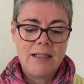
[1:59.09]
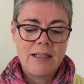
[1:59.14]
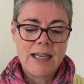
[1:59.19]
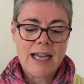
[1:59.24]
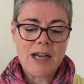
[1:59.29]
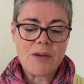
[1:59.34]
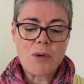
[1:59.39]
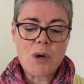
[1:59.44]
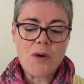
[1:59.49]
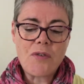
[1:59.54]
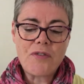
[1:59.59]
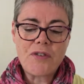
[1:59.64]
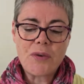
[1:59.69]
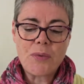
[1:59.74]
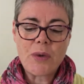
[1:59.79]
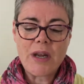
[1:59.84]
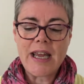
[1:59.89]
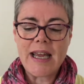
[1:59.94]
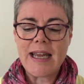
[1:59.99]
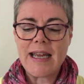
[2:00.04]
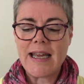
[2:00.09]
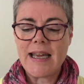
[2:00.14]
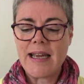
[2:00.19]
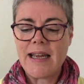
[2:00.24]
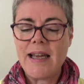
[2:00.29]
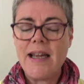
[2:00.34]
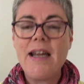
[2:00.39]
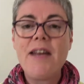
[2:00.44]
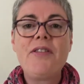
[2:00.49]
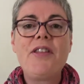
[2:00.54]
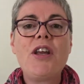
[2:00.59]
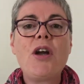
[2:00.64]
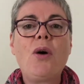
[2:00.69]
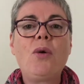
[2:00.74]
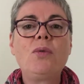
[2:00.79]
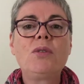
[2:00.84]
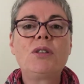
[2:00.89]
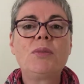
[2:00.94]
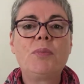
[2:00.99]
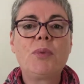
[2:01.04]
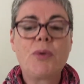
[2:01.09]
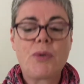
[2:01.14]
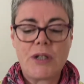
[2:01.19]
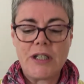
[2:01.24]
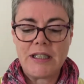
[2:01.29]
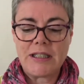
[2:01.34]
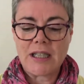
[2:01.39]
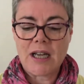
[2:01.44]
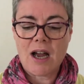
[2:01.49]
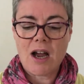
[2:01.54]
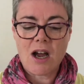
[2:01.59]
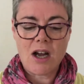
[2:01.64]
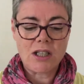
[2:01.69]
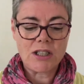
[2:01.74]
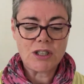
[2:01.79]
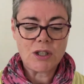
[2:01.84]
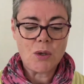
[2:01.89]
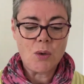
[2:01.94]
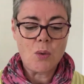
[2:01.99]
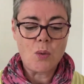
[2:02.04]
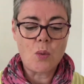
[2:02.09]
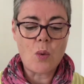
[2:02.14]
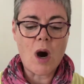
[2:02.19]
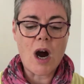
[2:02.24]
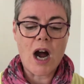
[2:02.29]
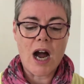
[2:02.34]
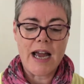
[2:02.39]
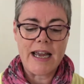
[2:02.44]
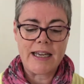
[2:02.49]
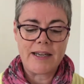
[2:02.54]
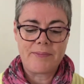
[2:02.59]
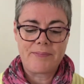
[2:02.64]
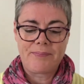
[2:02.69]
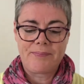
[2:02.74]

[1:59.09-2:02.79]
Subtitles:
How often we hear the older boys ask why,